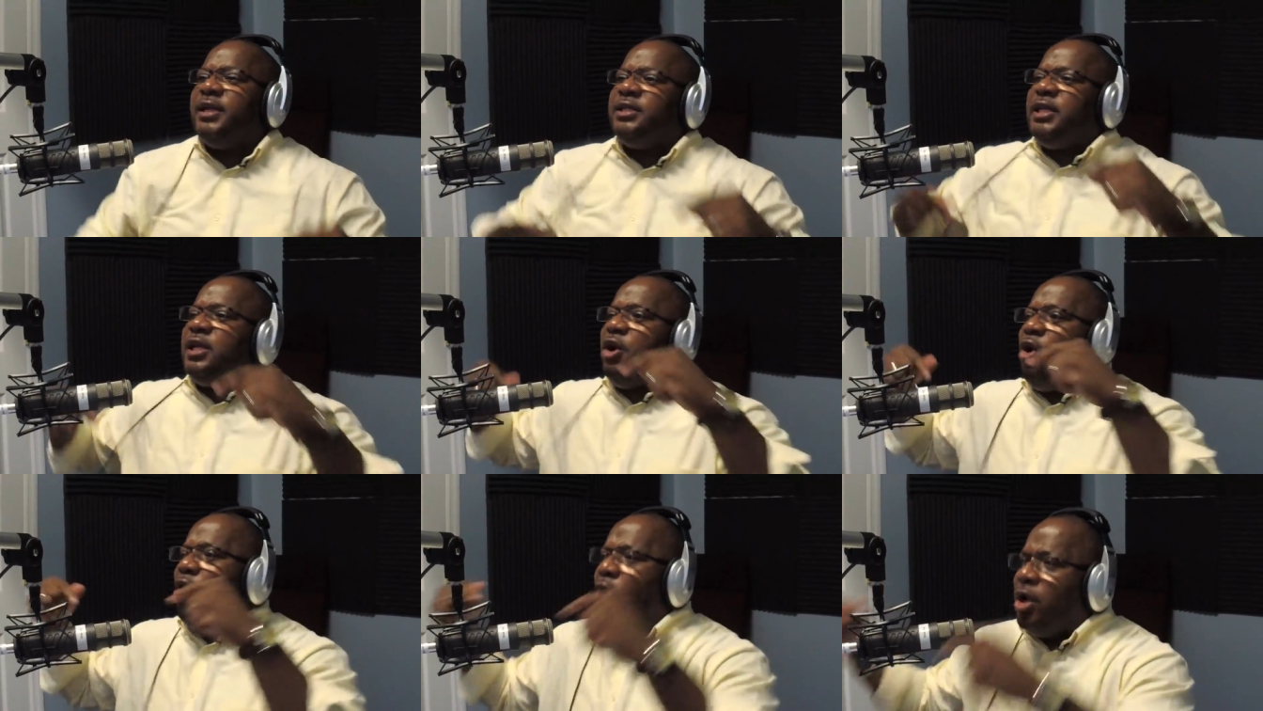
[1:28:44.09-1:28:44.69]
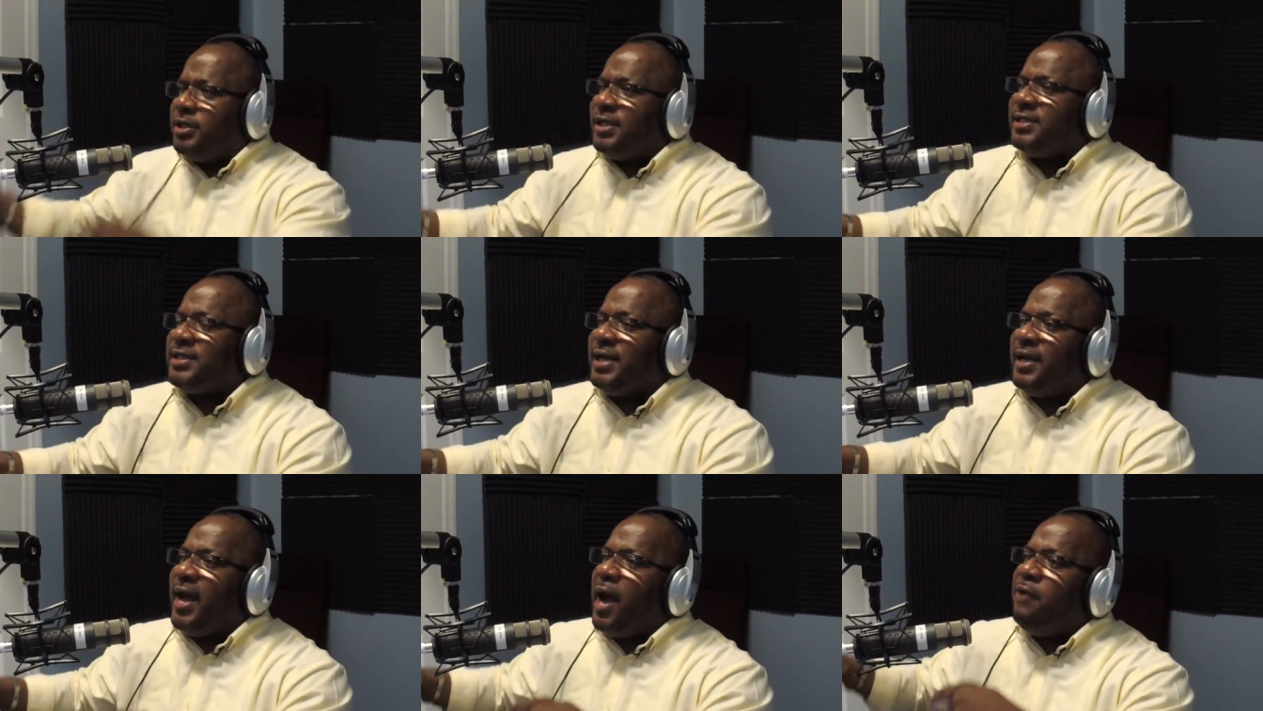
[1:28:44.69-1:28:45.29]
the altars
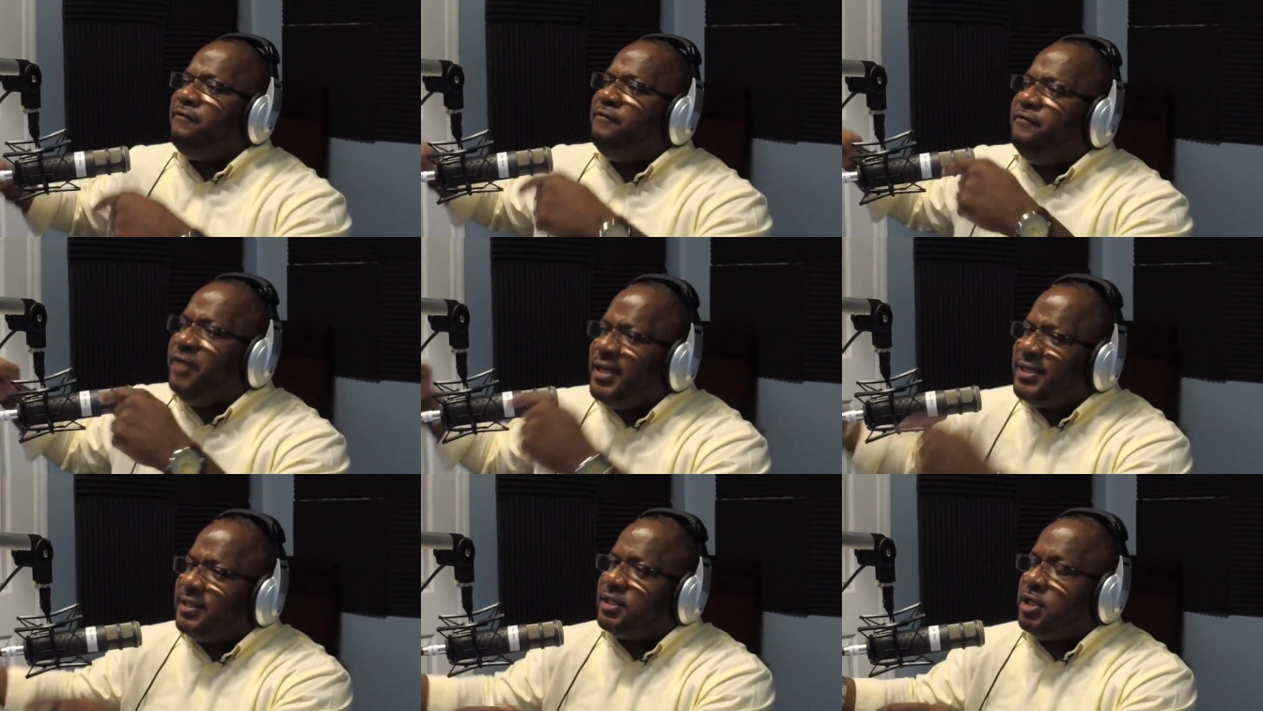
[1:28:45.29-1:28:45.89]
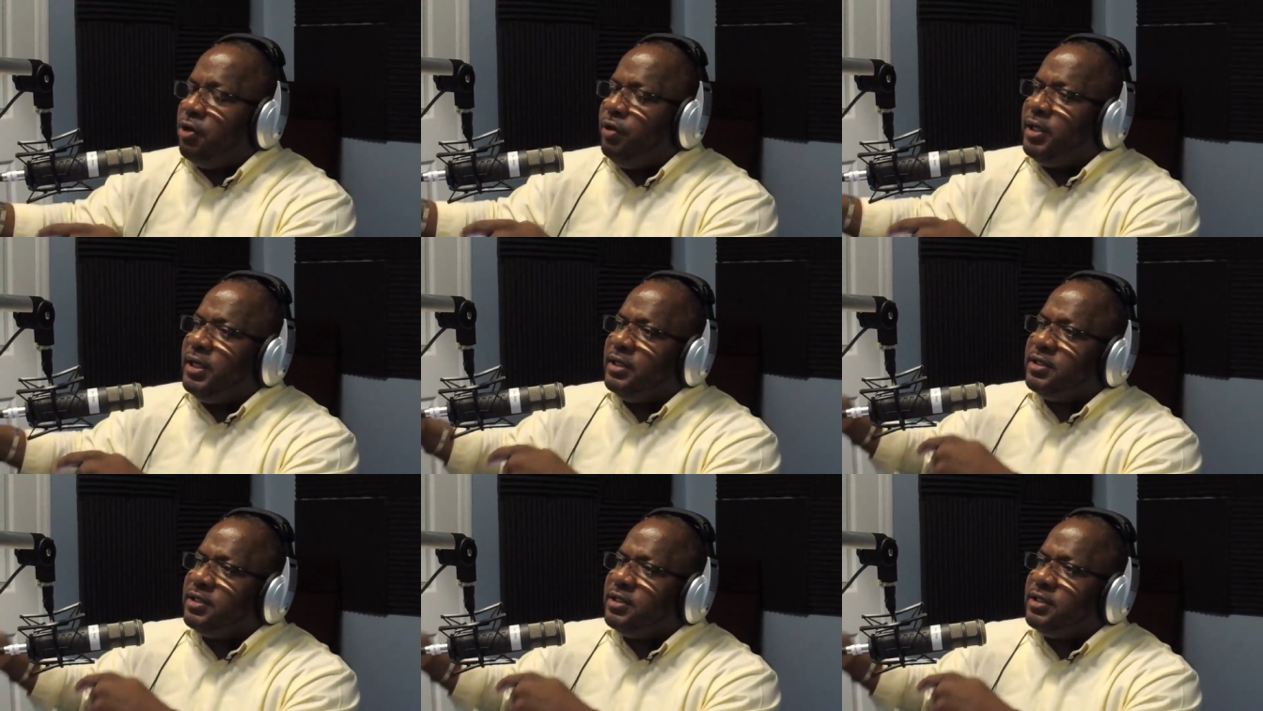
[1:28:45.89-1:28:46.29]
are now vis- sorry, the,